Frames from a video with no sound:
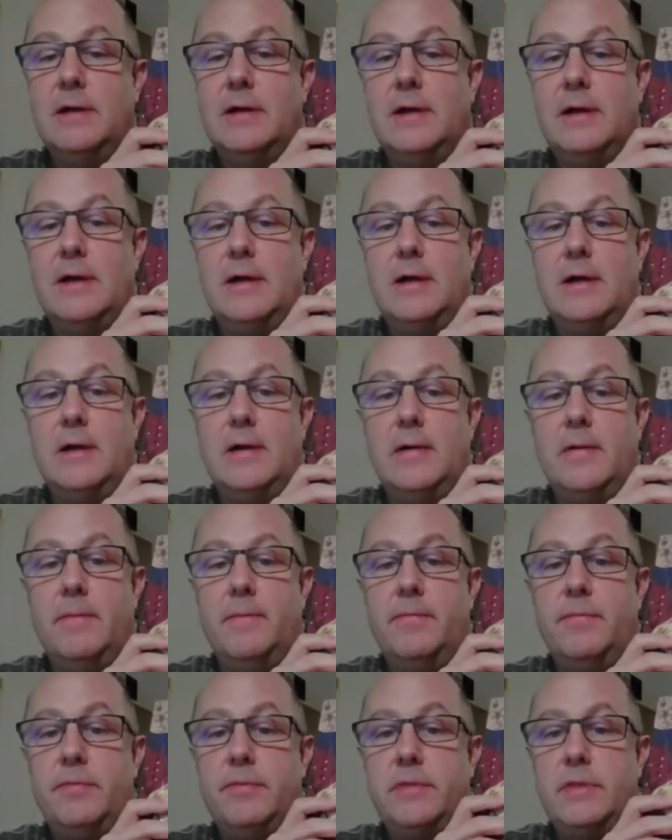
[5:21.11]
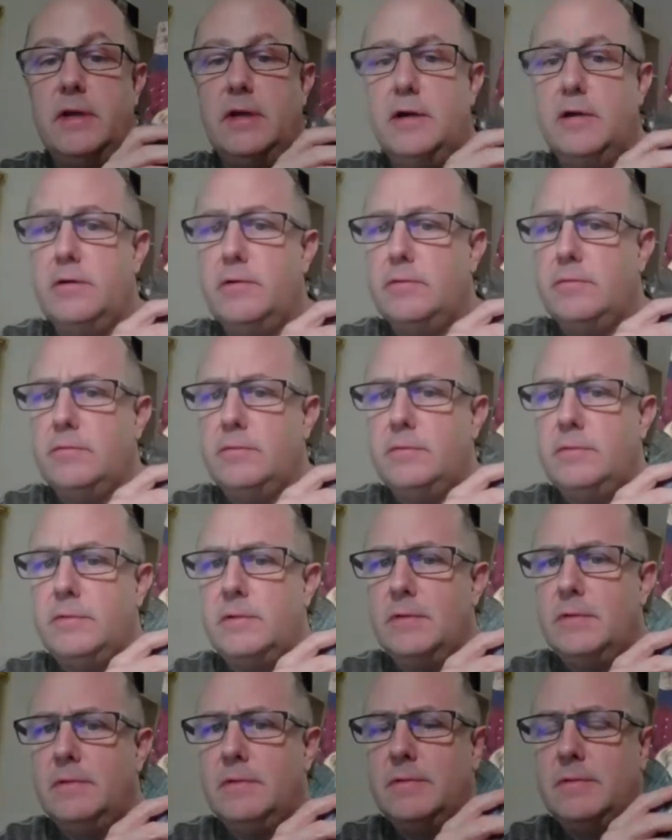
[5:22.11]
They're
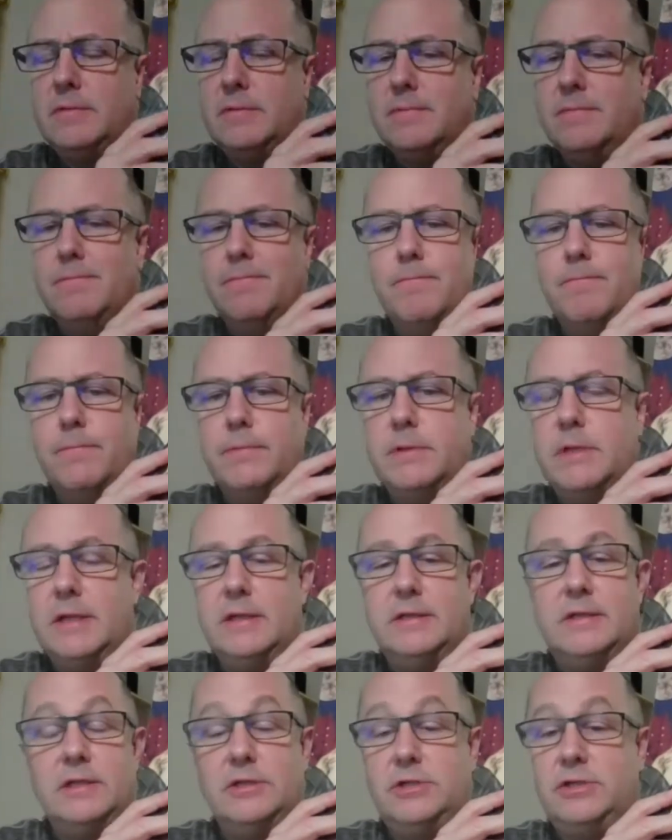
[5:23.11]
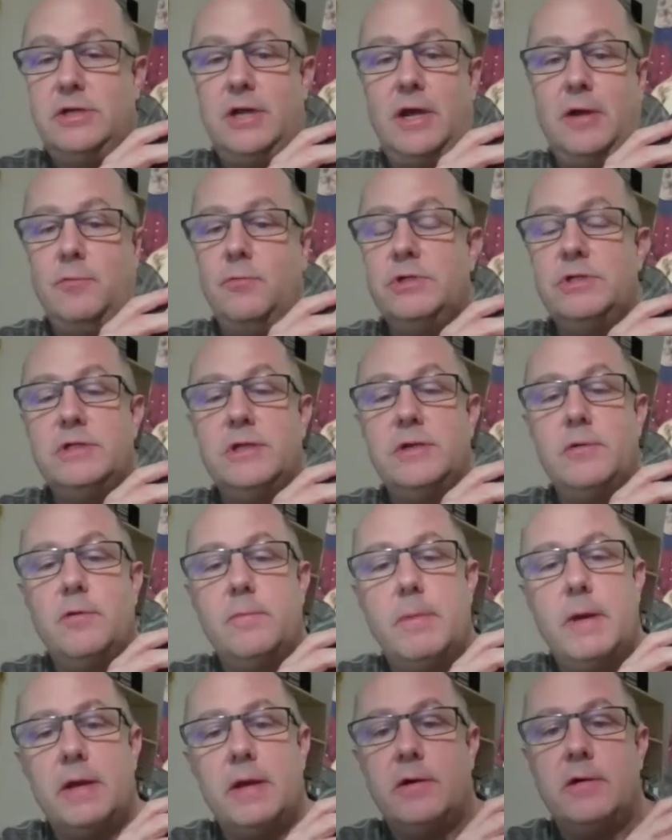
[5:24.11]
I wish they were
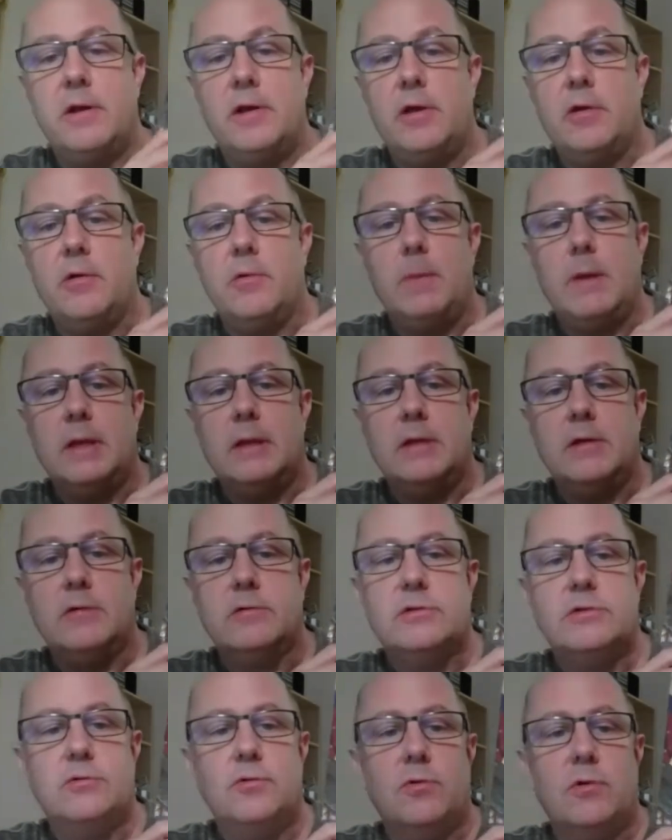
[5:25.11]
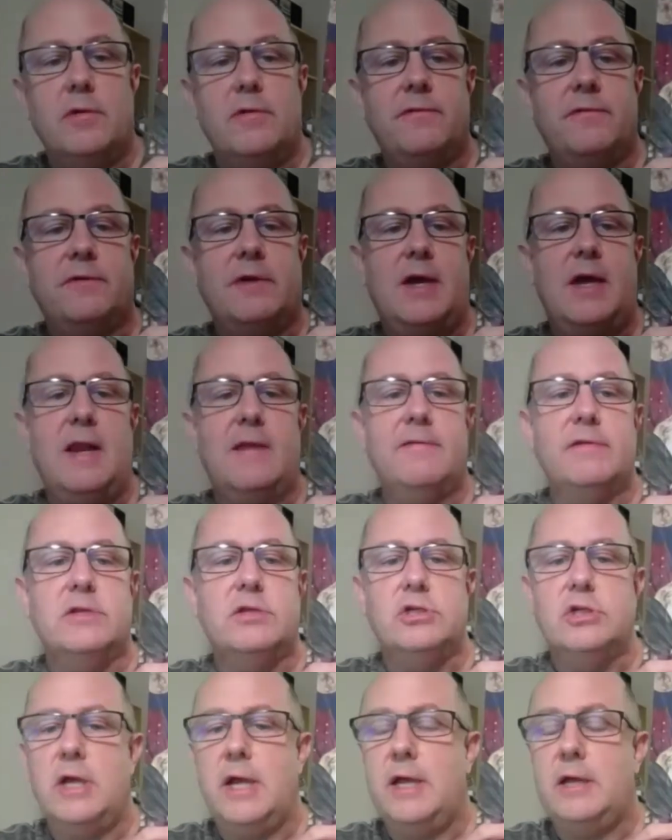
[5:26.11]
better known, man. They're sort of kind of a
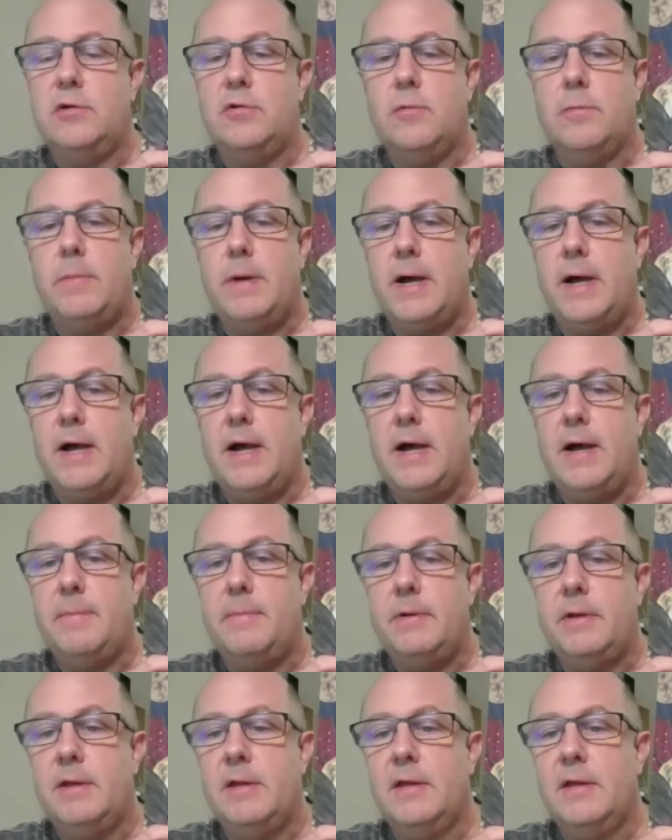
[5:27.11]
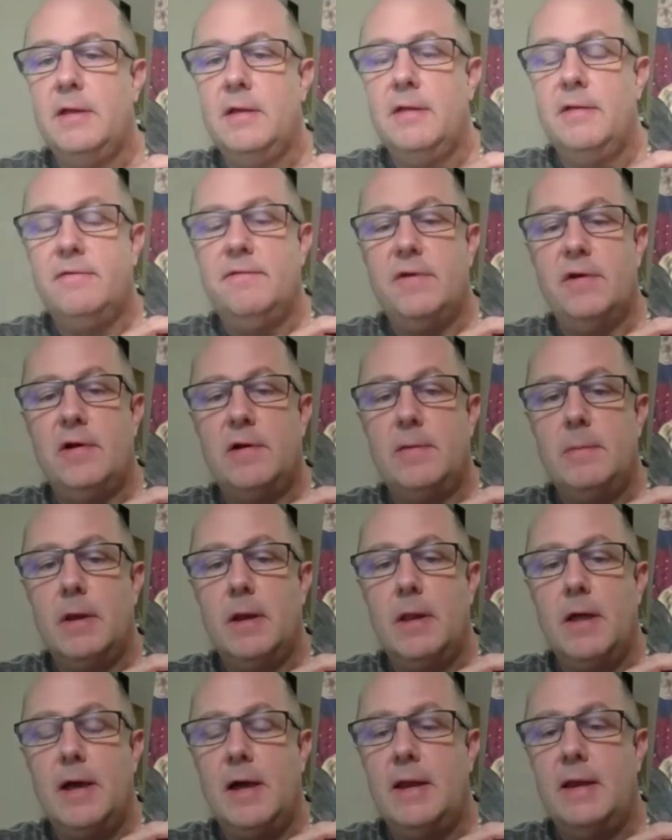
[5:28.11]
jangle pop, very
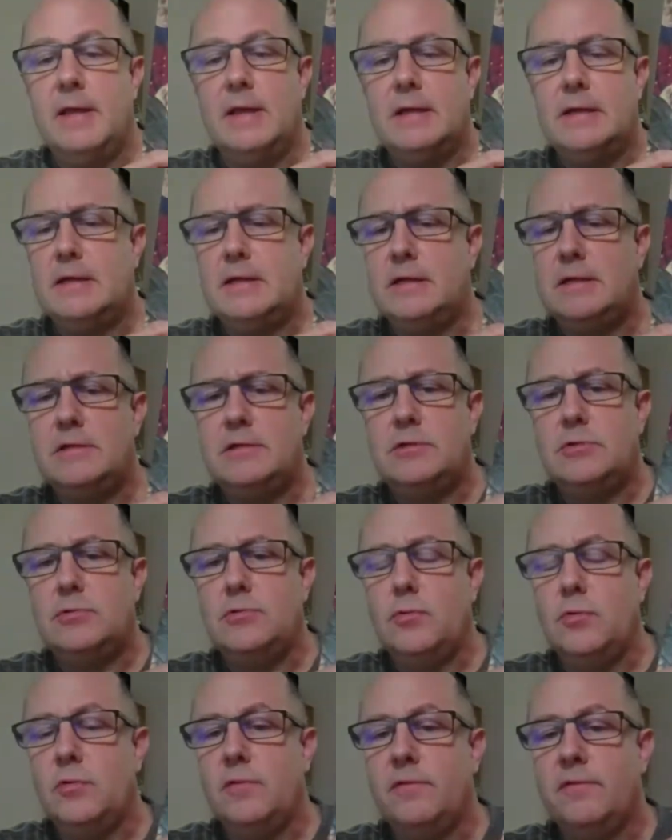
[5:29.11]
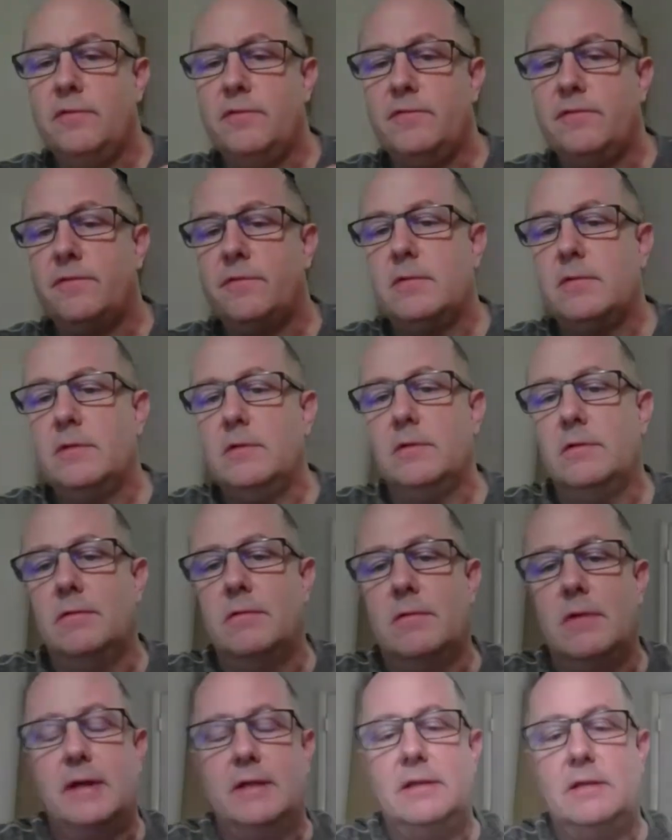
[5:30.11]
melodic, sort of
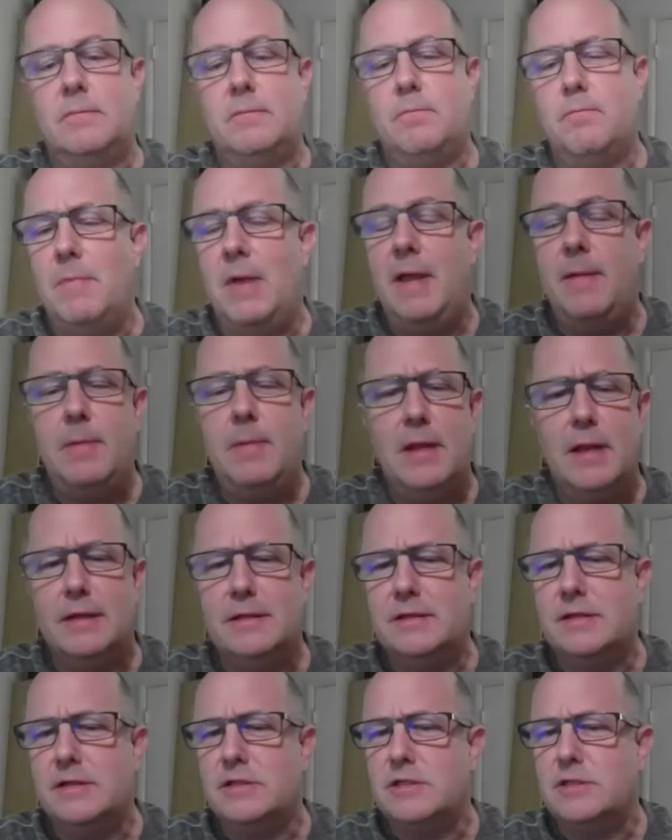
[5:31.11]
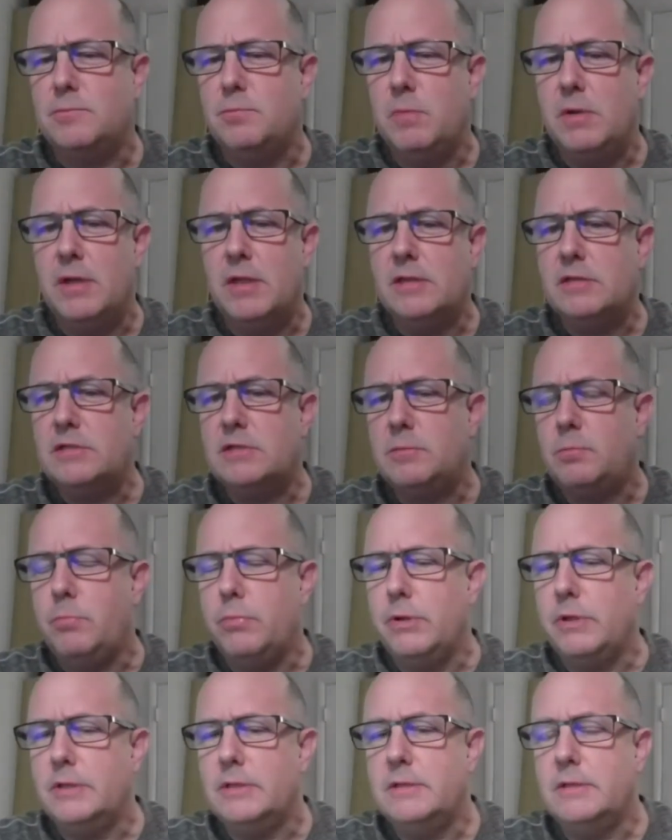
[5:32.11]
like maybe like the Smiths,
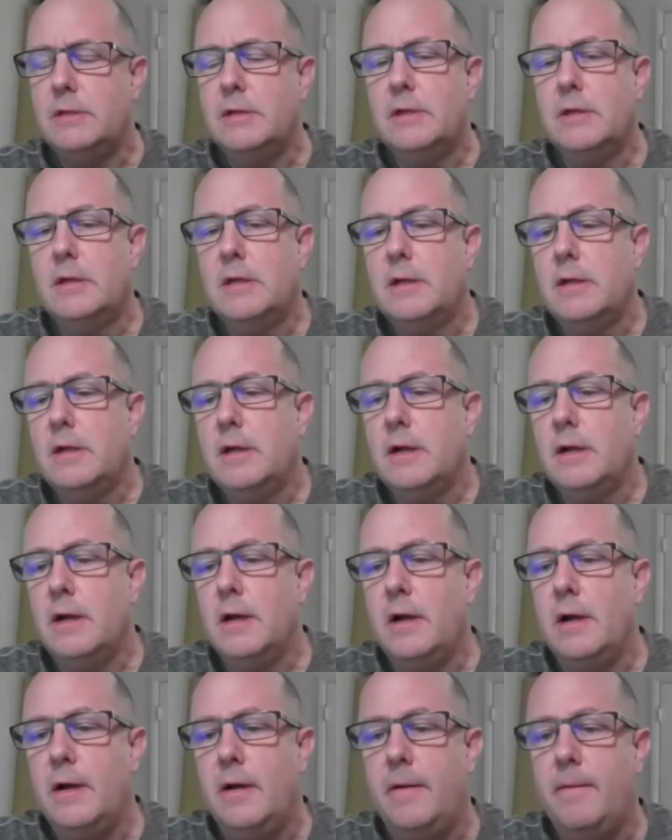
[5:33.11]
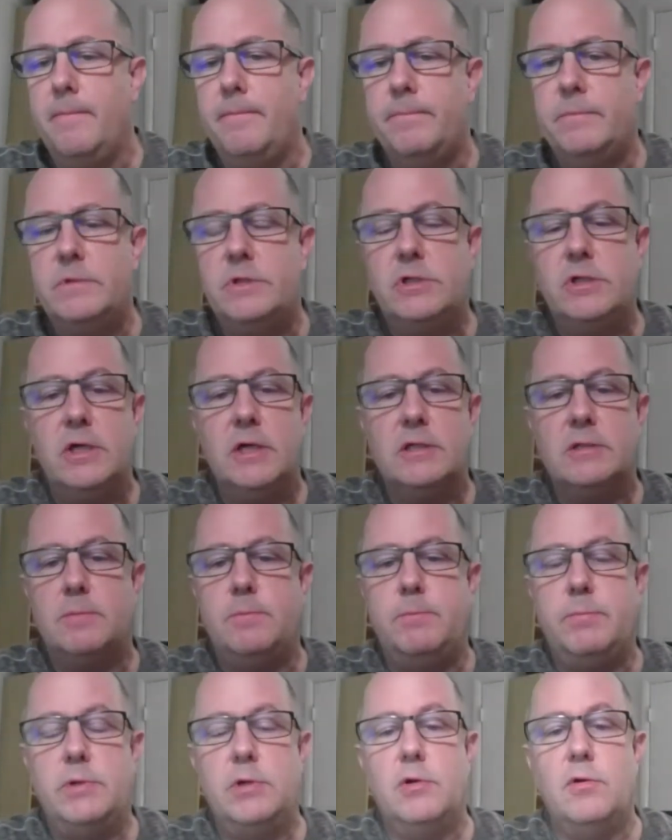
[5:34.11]
but
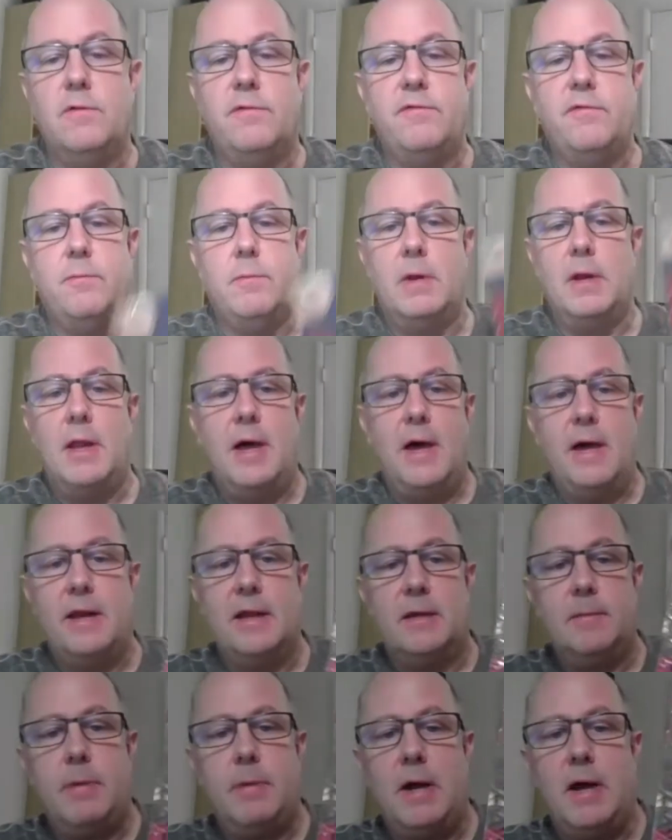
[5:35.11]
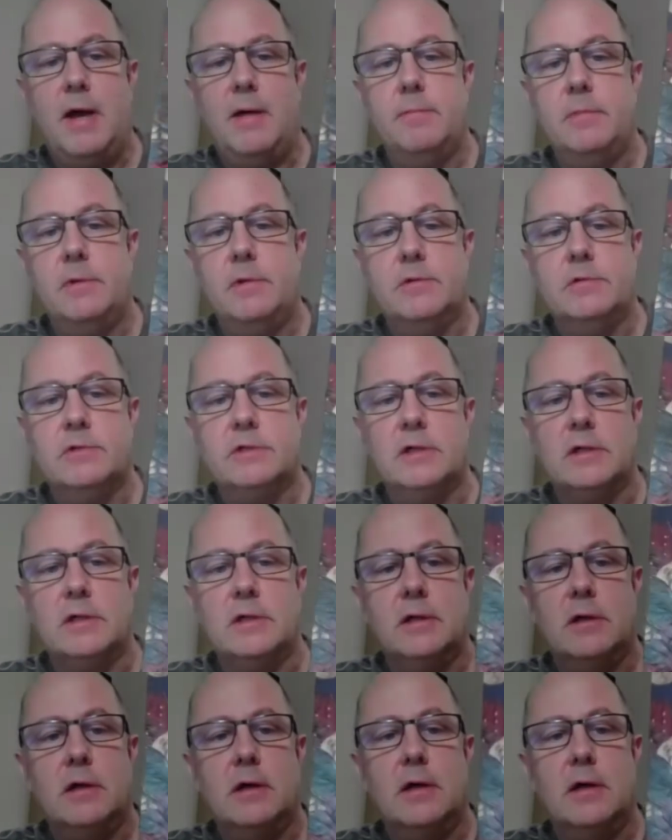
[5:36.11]
just beautiful melodic pop
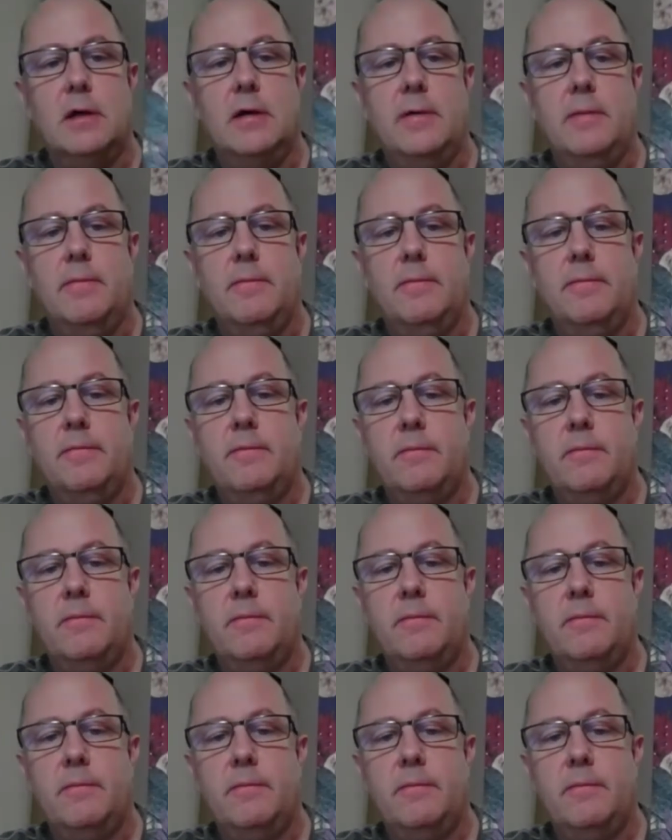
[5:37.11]
music. I